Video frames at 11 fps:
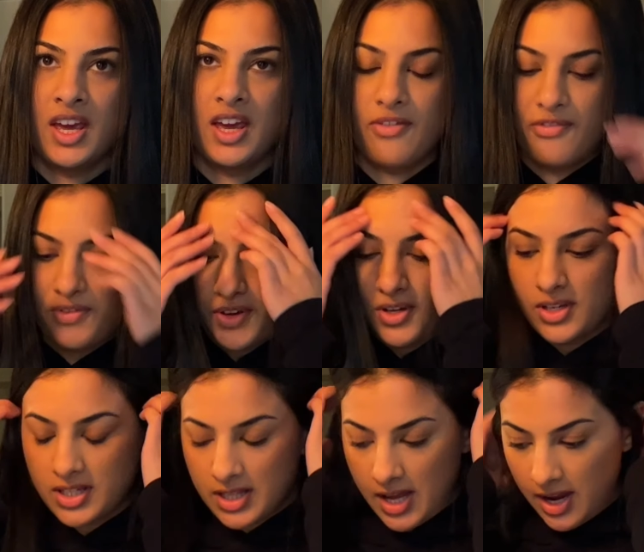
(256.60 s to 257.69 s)
it
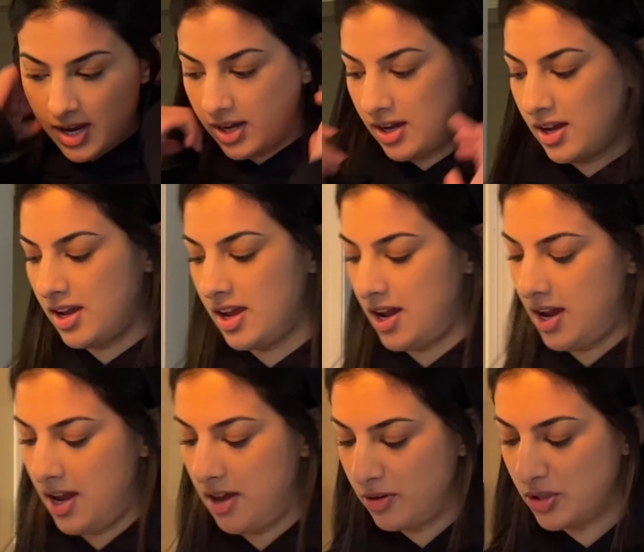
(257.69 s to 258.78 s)
feels like
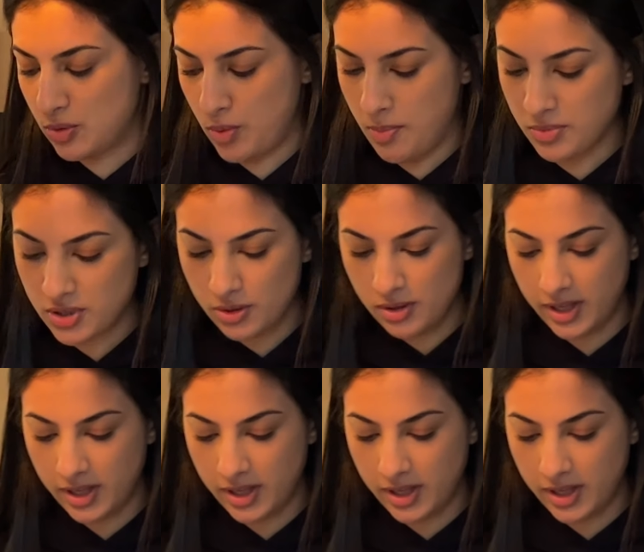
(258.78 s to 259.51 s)
a swimsuit.